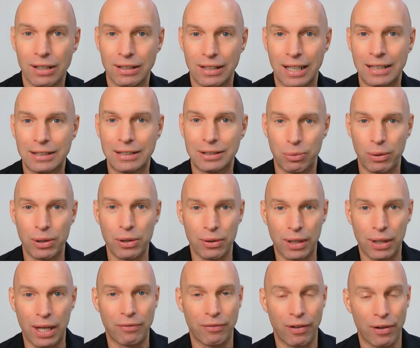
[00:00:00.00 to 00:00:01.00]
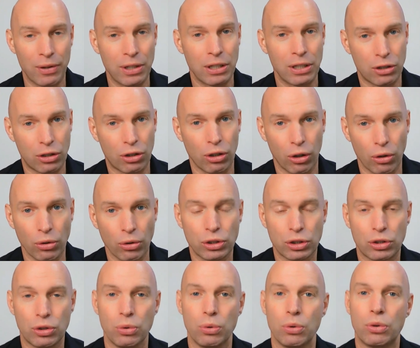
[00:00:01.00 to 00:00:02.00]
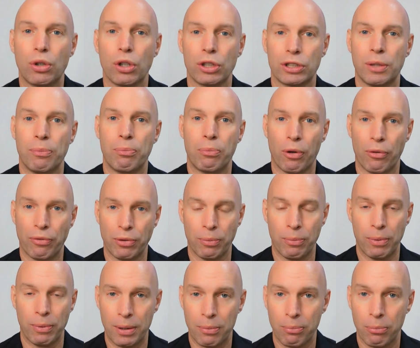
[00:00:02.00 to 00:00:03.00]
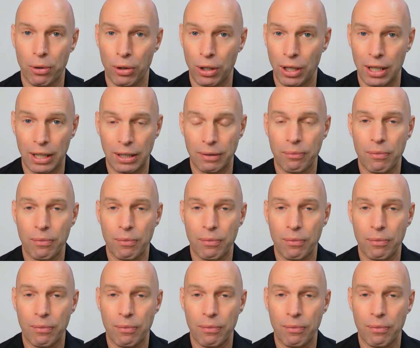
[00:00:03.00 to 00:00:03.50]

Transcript: That's where you get very close to cost and profitability modeling.